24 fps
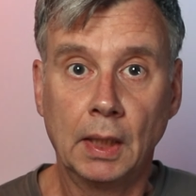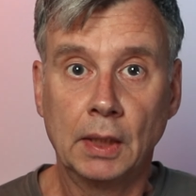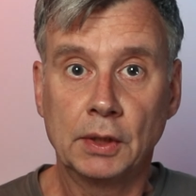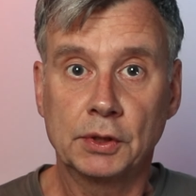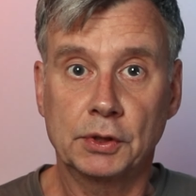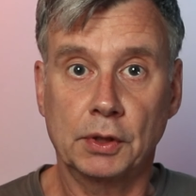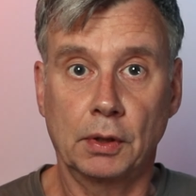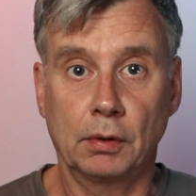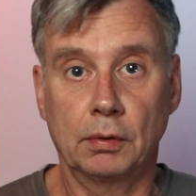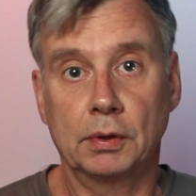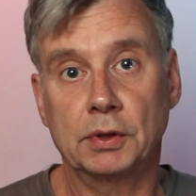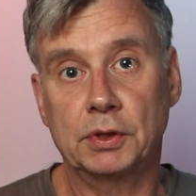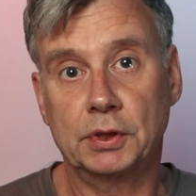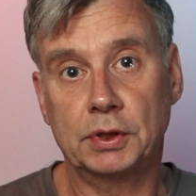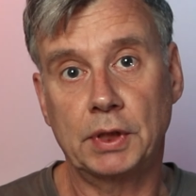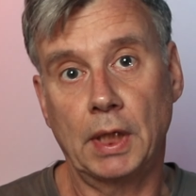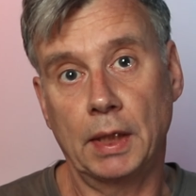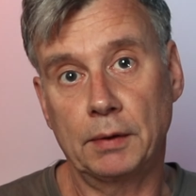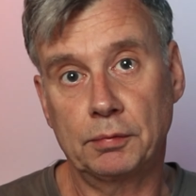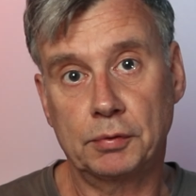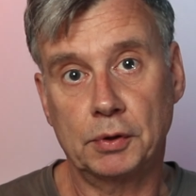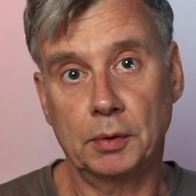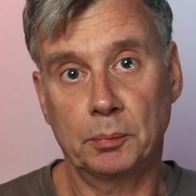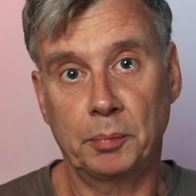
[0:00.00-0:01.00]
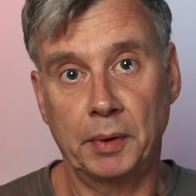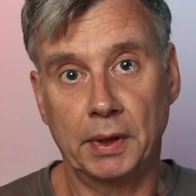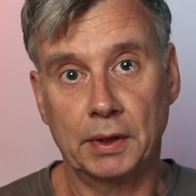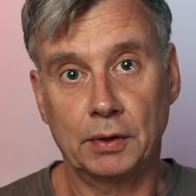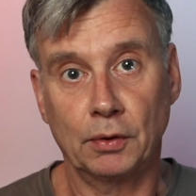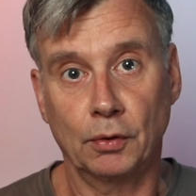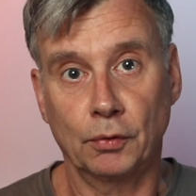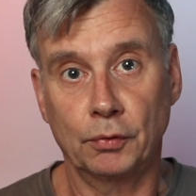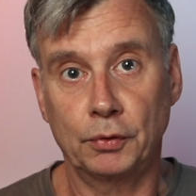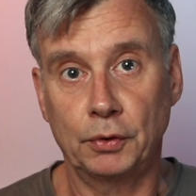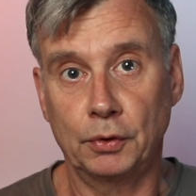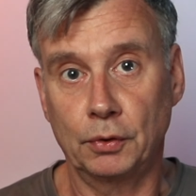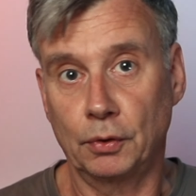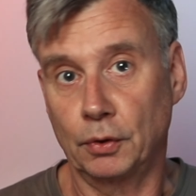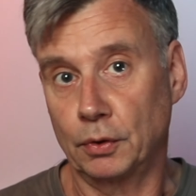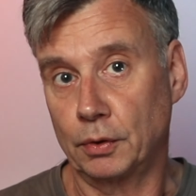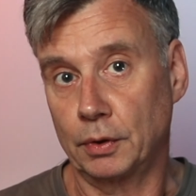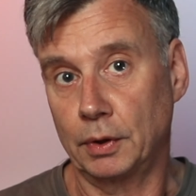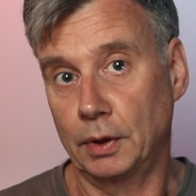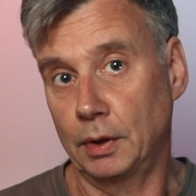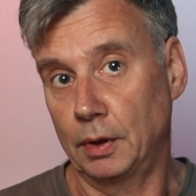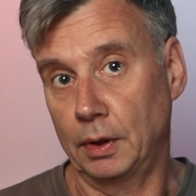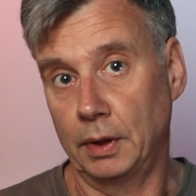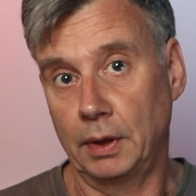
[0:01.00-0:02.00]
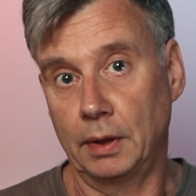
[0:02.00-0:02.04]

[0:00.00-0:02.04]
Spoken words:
So it saves a bit on your,